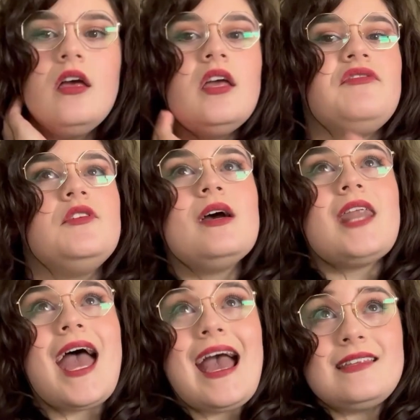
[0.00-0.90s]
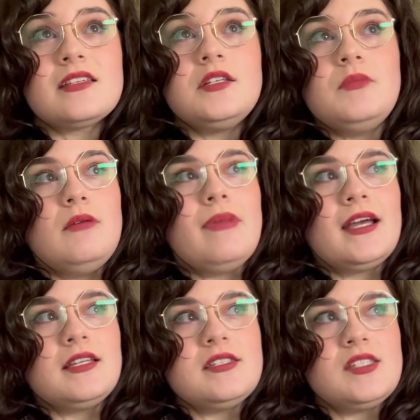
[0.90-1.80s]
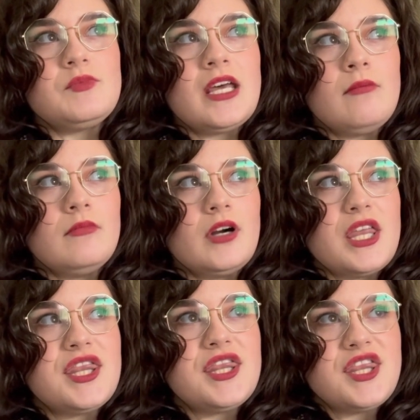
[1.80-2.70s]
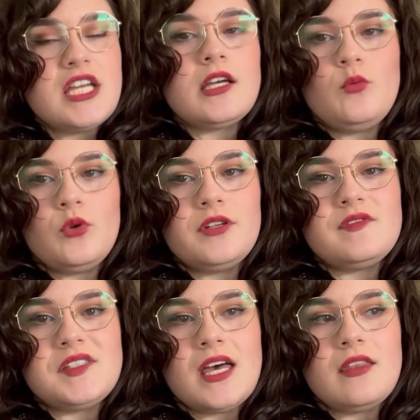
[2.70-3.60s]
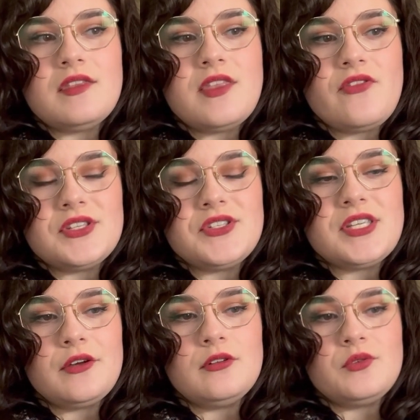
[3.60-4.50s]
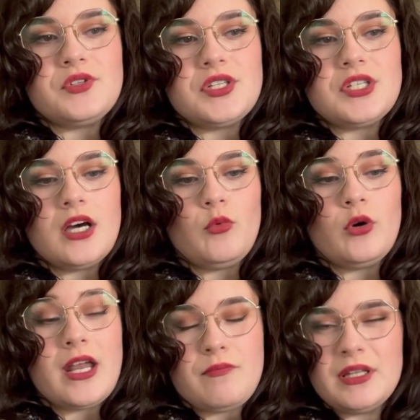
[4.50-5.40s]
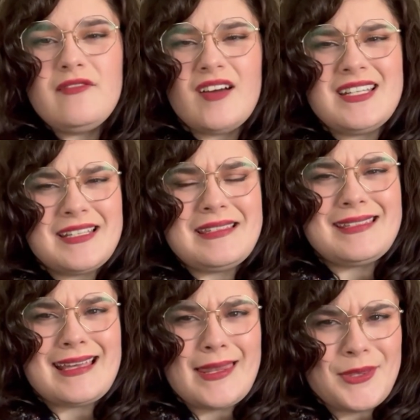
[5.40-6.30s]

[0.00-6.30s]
If you had asked me back in September, I think I would have said that This Is How You Lose the Time War, and I believe I did say that